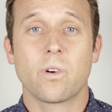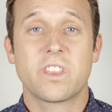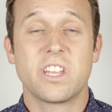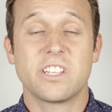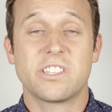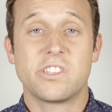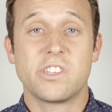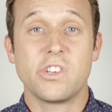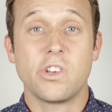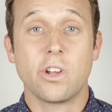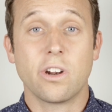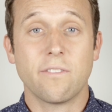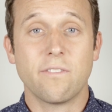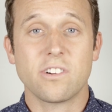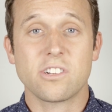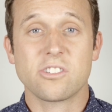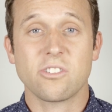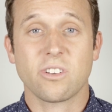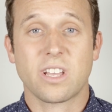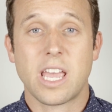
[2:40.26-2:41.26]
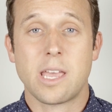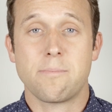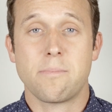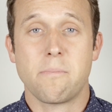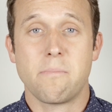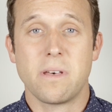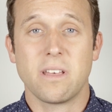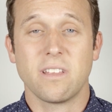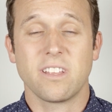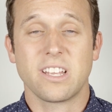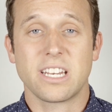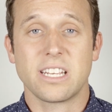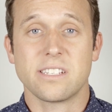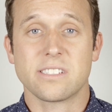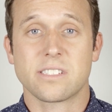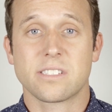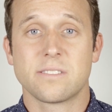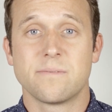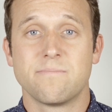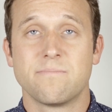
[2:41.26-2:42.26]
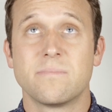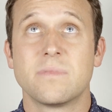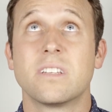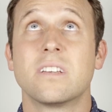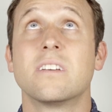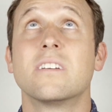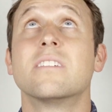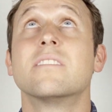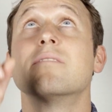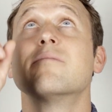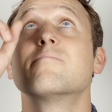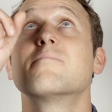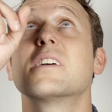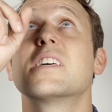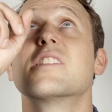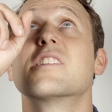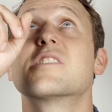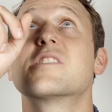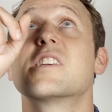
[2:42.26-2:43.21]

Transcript: with its universal capabilities. In the